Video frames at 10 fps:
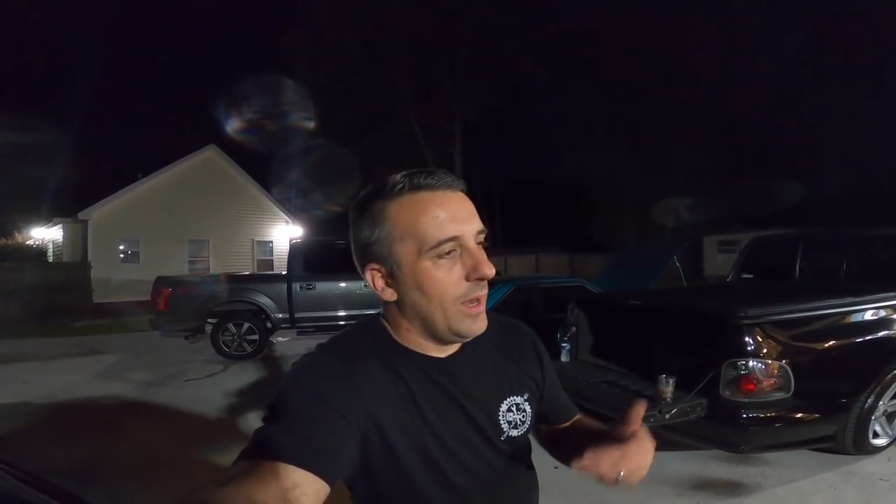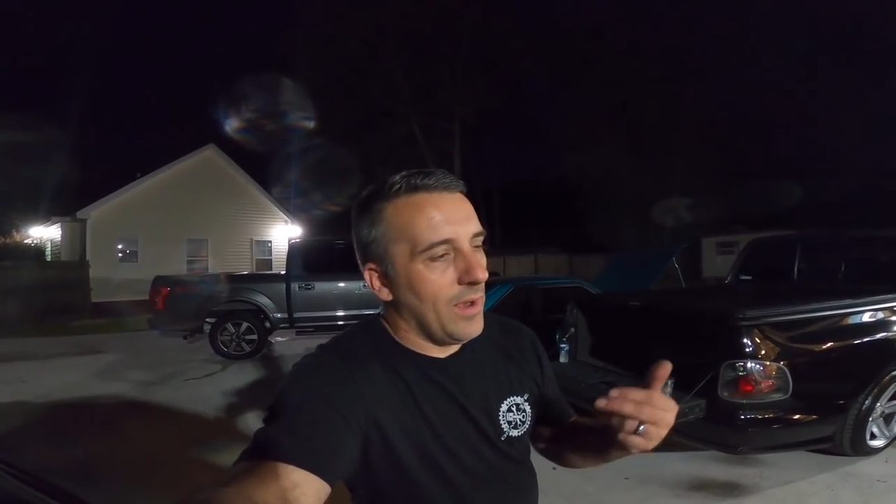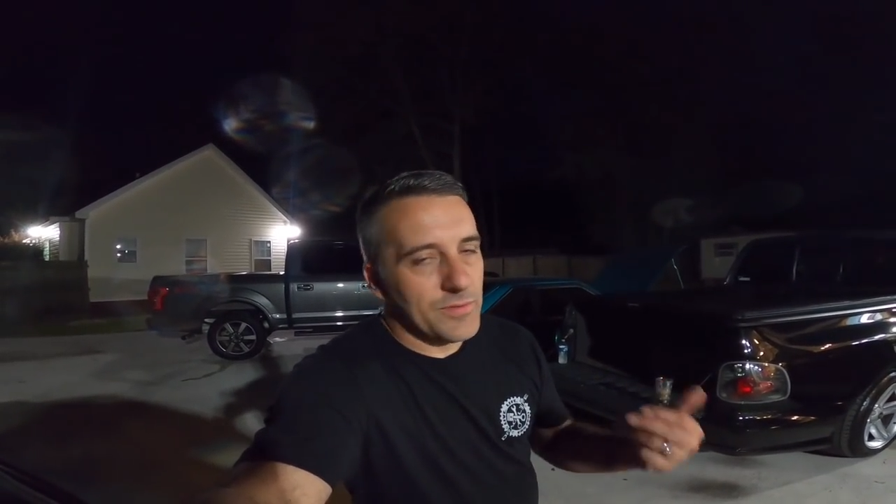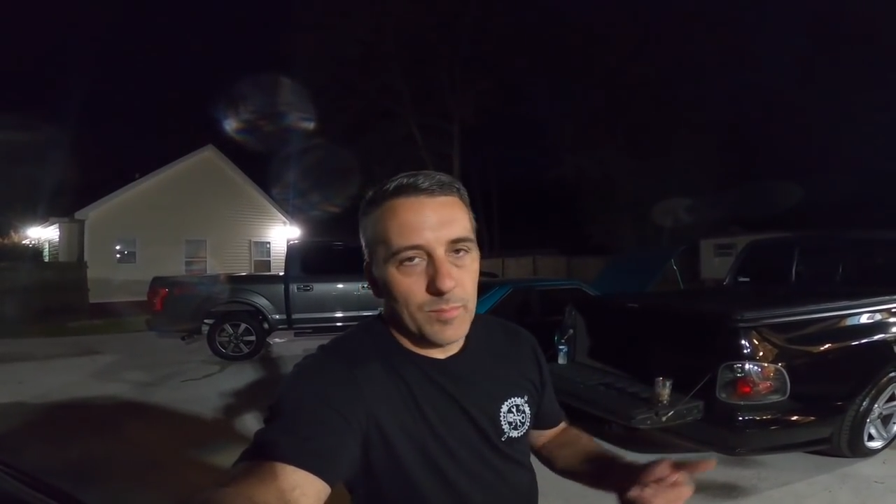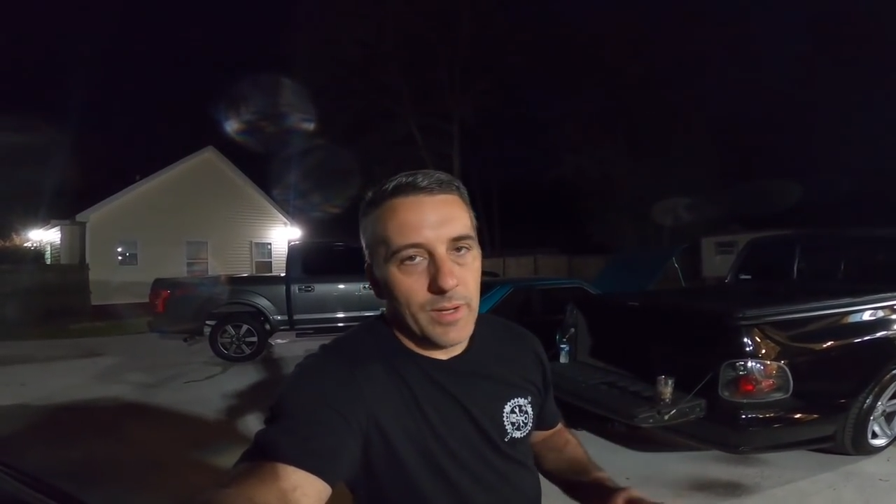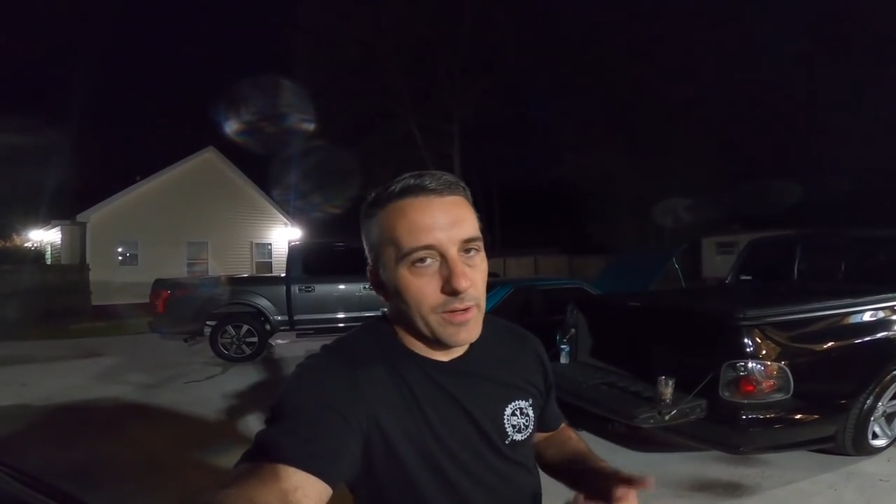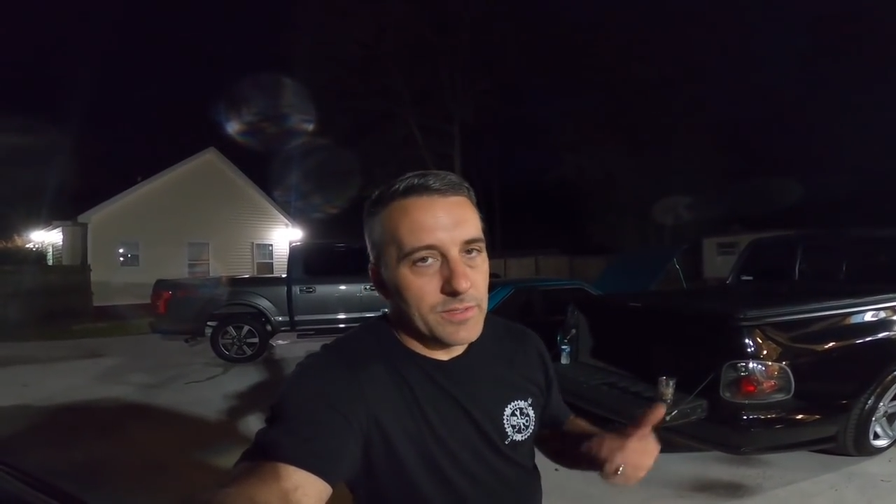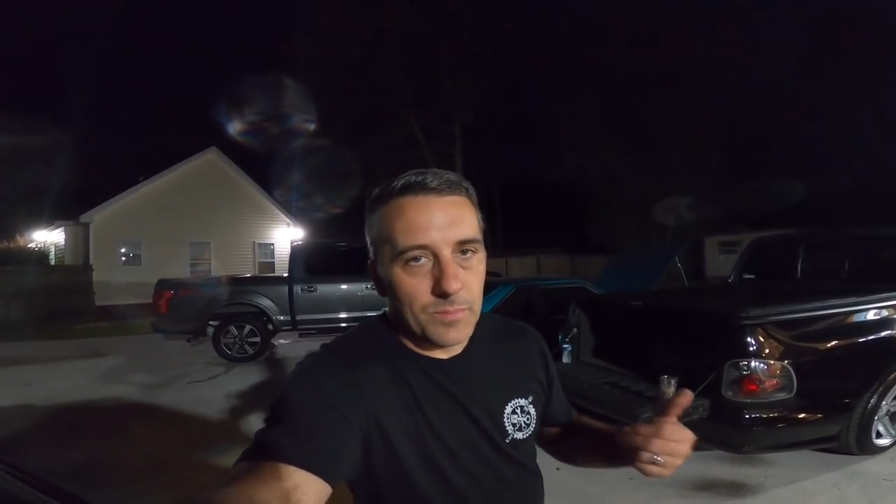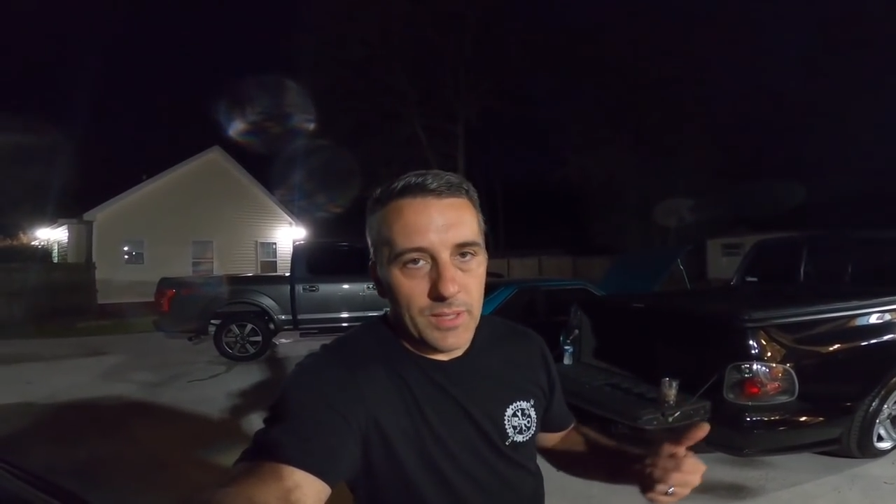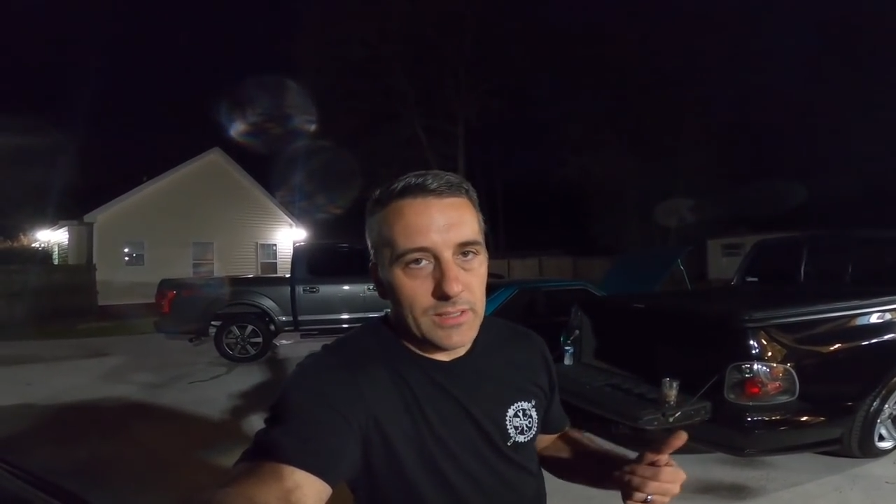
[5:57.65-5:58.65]
have some beer,
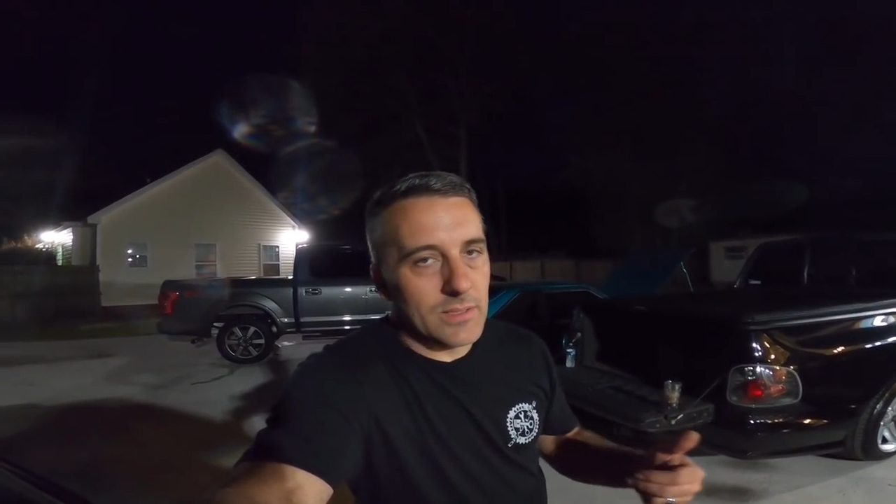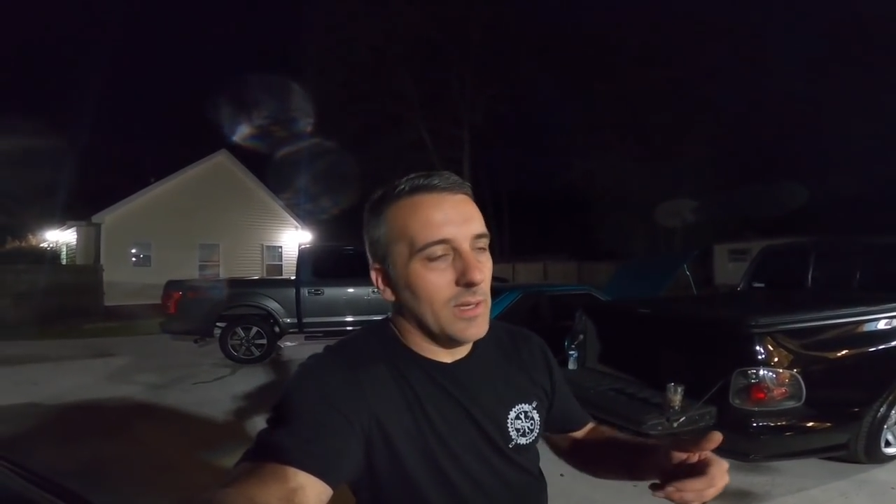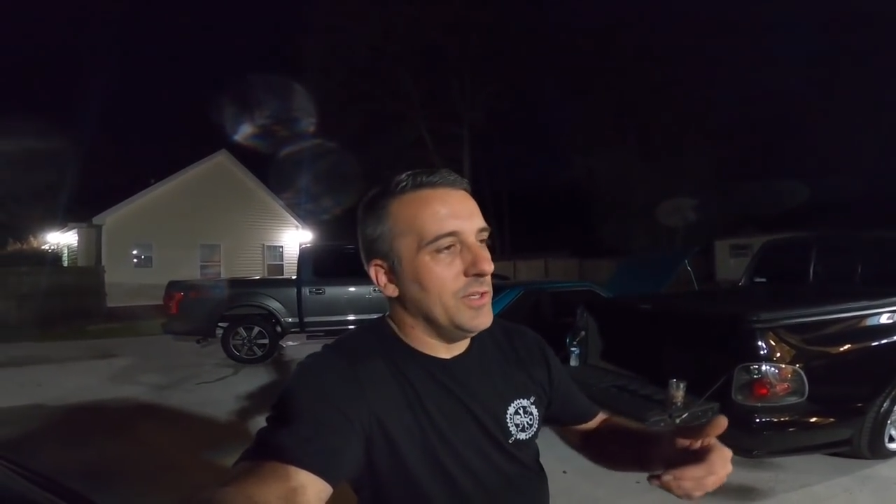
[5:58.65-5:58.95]
some pizza,